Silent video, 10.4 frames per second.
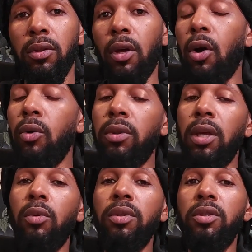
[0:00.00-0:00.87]
The whole
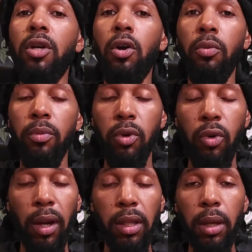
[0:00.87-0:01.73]
thing was dope,
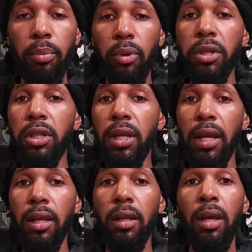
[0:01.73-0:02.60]
greatly
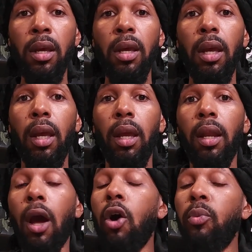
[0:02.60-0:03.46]
appreciated
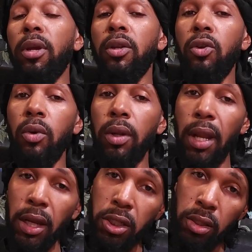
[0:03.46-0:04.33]
and I hope we can do it
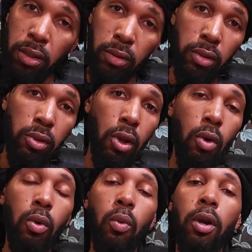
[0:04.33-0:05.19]
next year. You
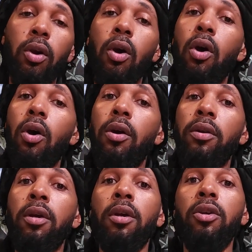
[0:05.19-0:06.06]
know, we're working
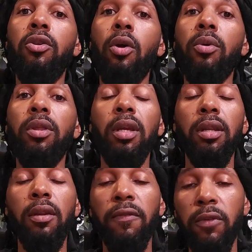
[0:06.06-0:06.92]
hard. You know, we're
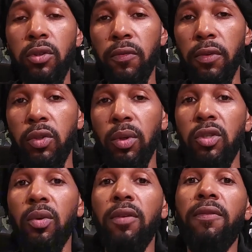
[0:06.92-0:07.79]
thinking in the future for
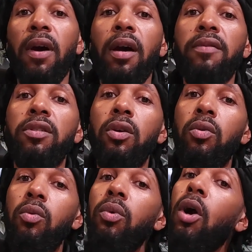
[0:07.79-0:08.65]
2025.
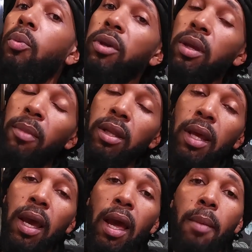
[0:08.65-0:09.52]
So we hope we can make
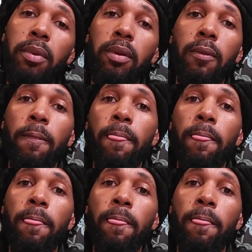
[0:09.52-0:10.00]
that happen.